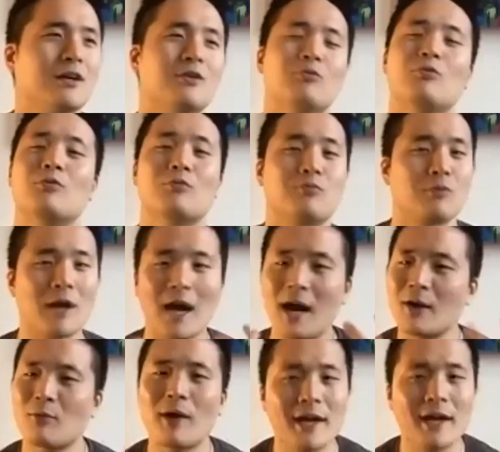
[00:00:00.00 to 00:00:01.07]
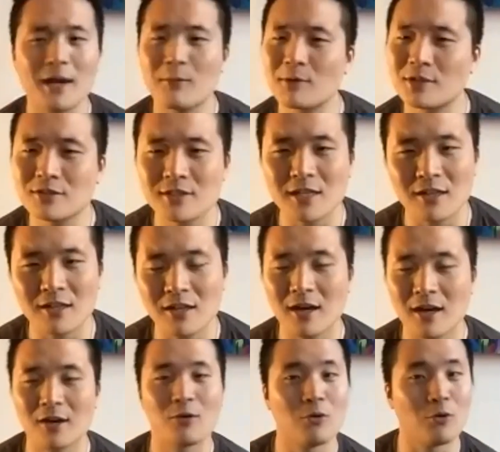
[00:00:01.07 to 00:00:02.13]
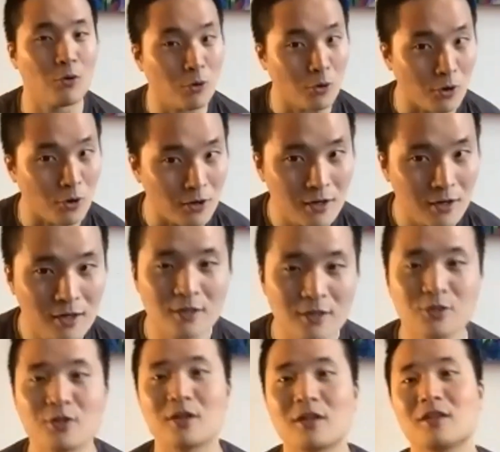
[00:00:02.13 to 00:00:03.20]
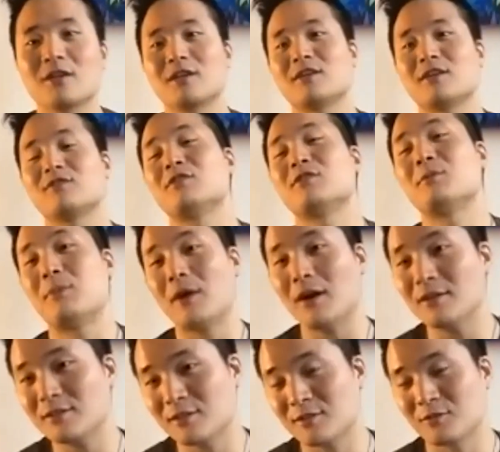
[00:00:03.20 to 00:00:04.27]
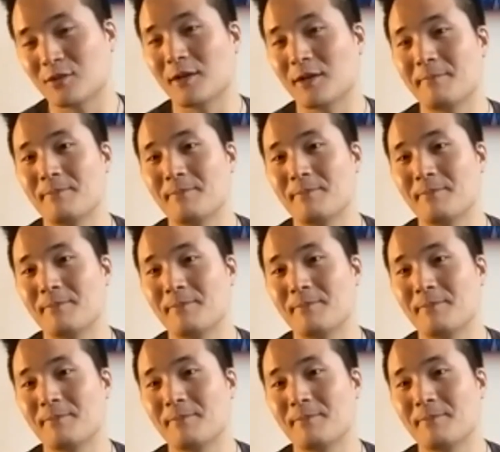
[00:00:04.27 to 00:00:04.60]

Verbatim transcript: Why can't we just get along? Or you can look at this in a positive way.